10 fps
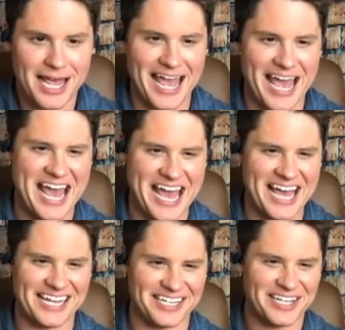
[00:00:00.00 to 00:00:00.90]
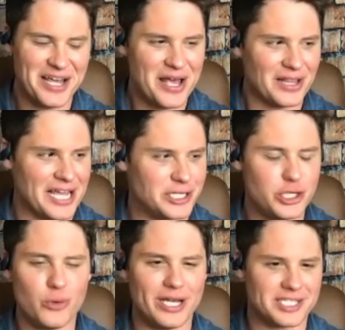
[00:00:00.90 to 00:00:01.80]
And like
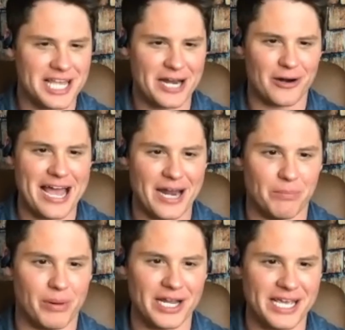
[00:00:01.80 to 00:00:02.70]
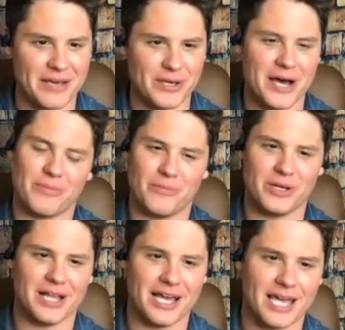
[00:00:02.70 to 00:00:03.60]
2 weeks later, I had a buddy hit me up and be like,